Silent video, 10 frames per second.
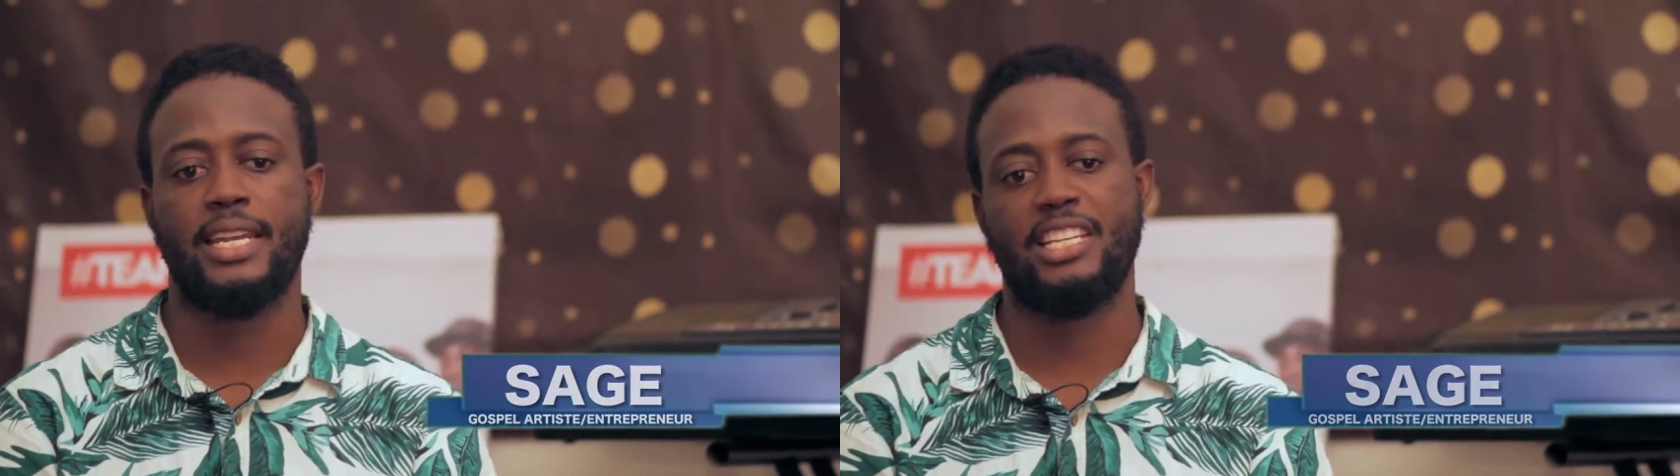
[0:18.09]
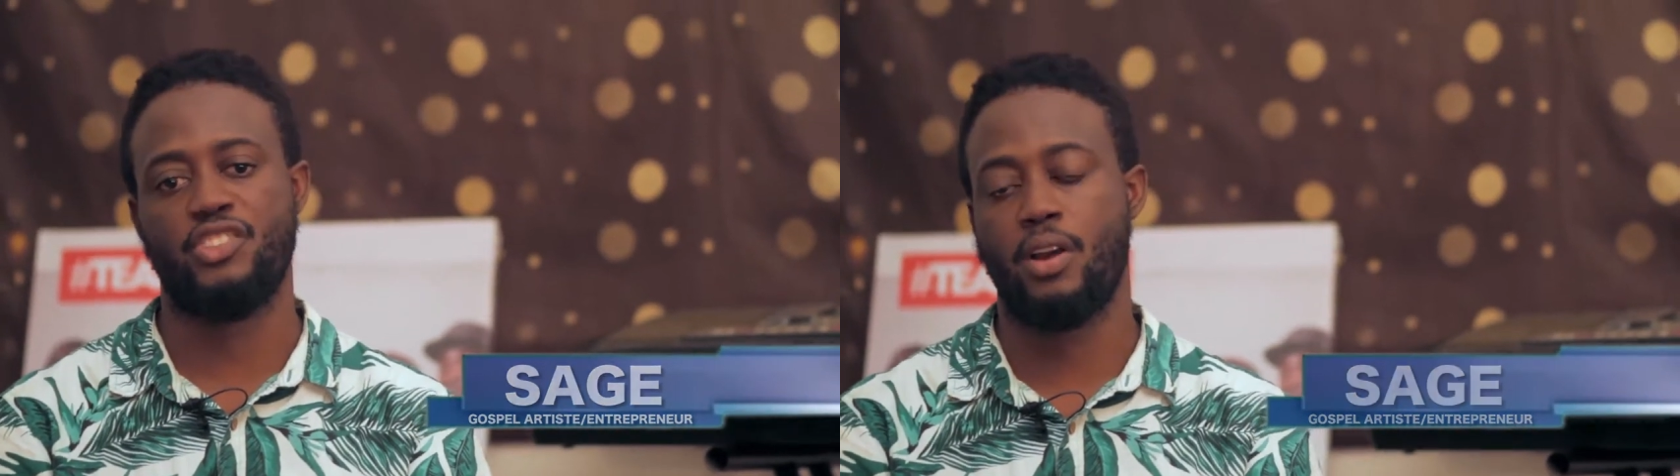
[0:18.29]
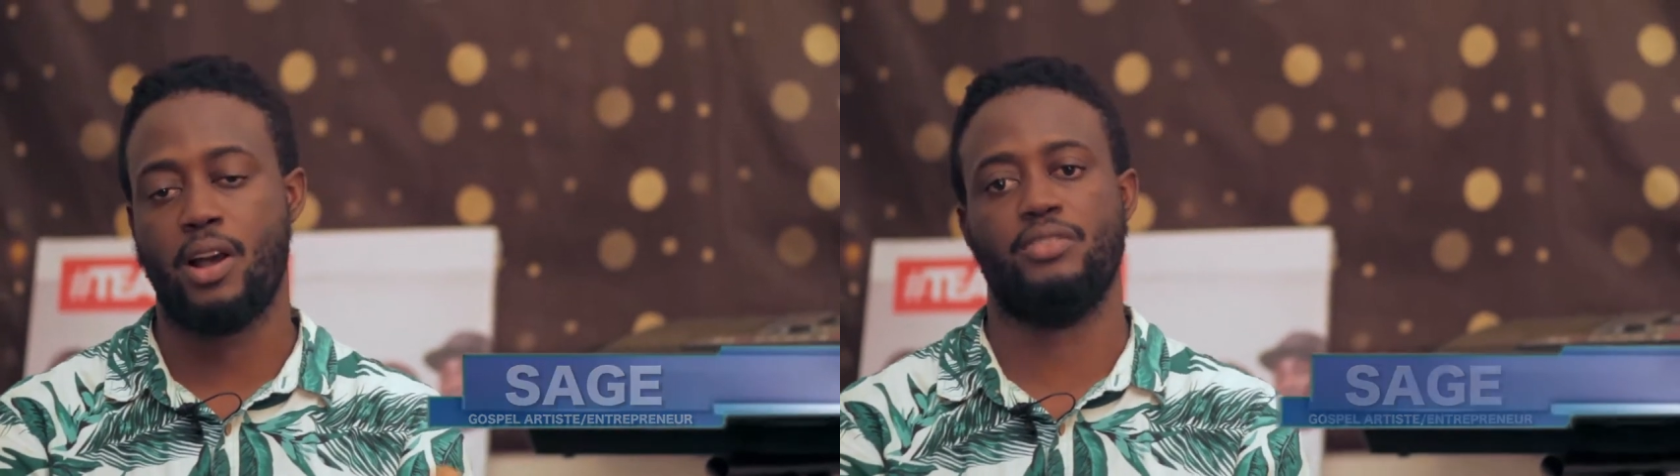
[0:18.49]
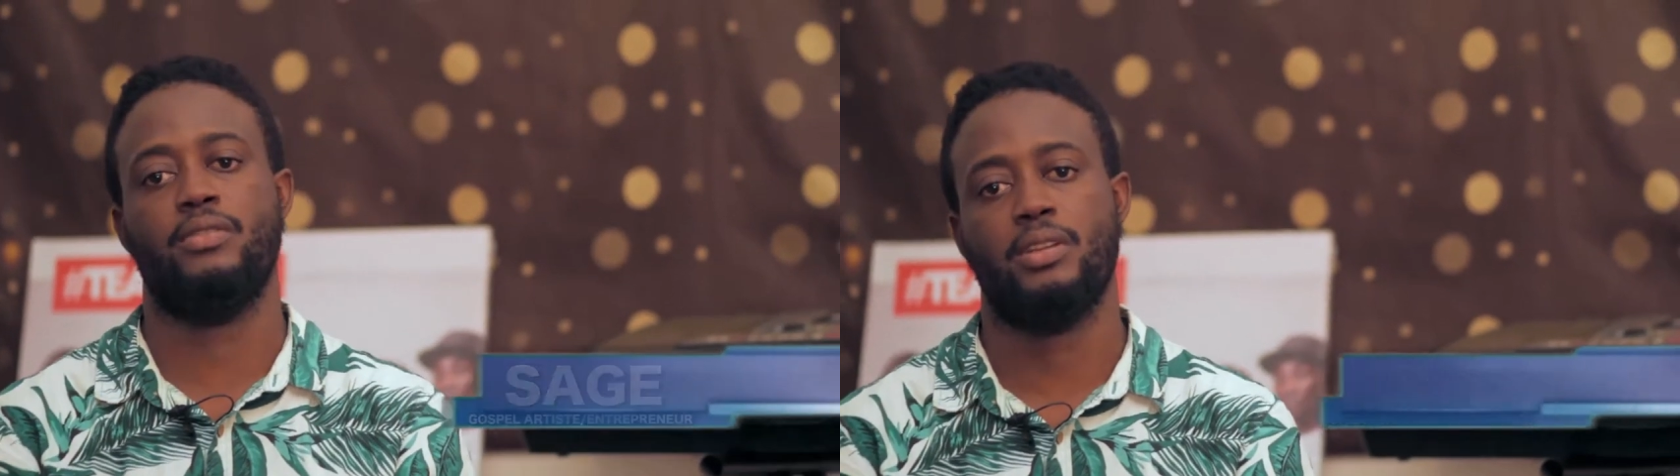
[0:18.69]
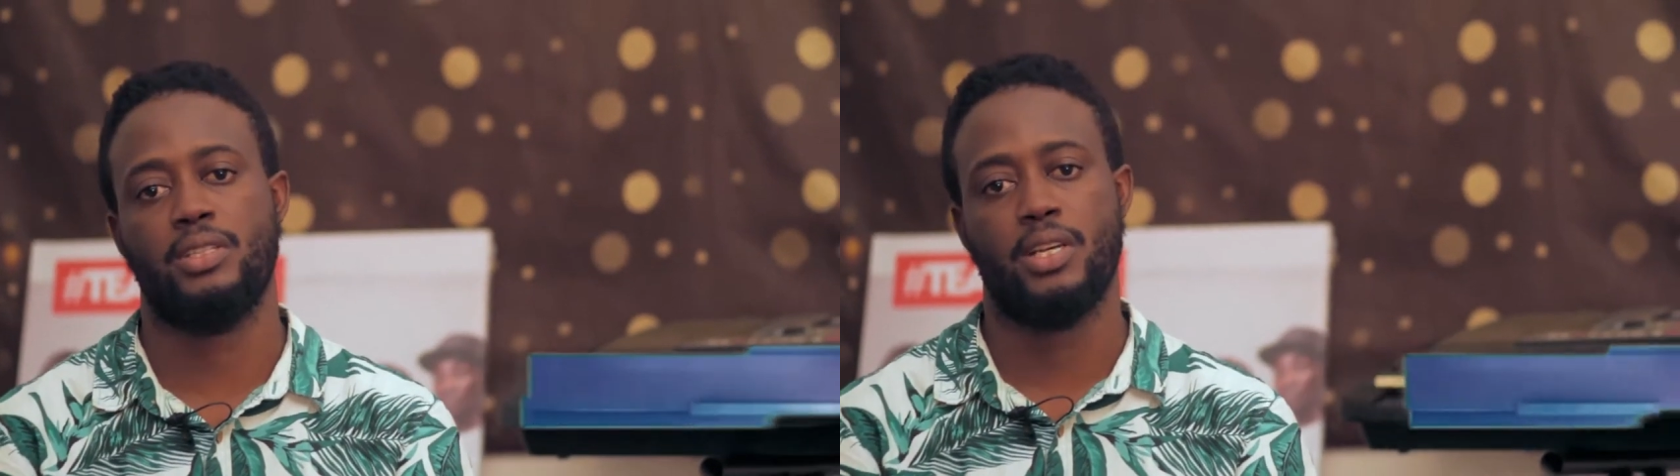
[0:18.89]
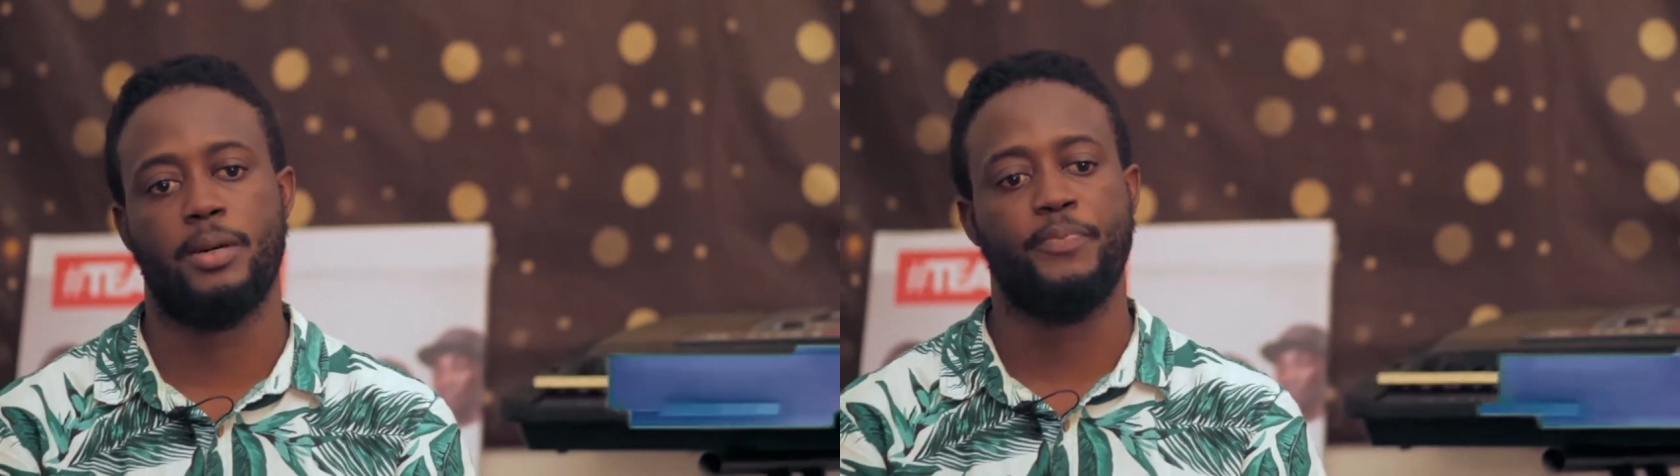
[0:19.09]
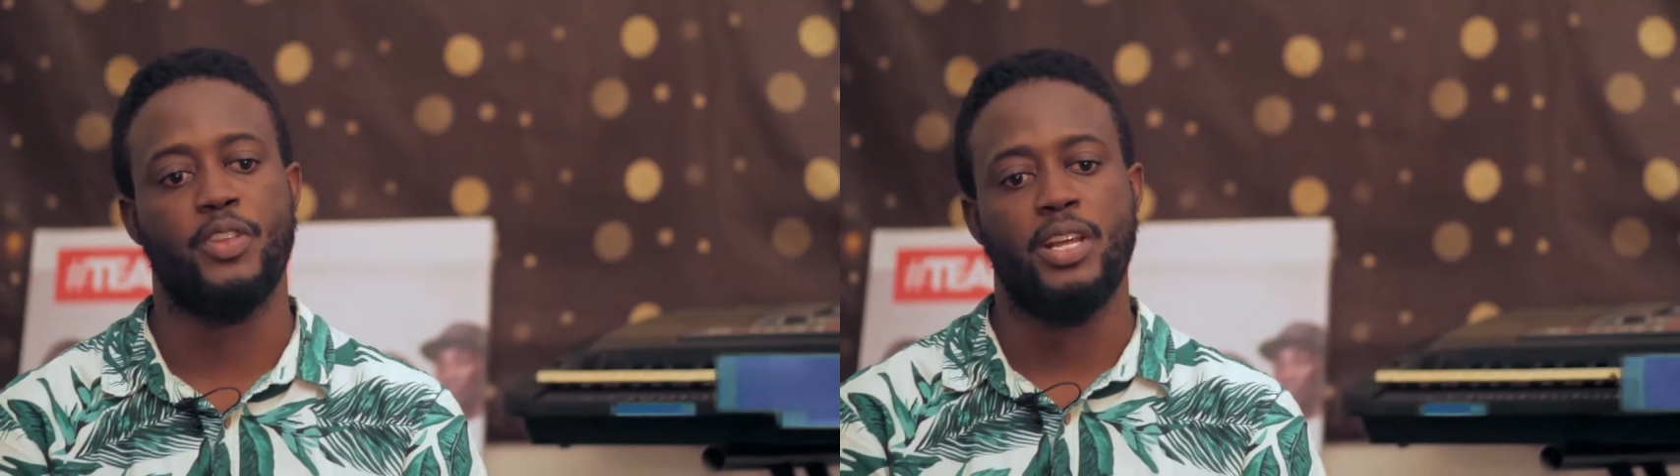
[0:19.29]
and as regards that um,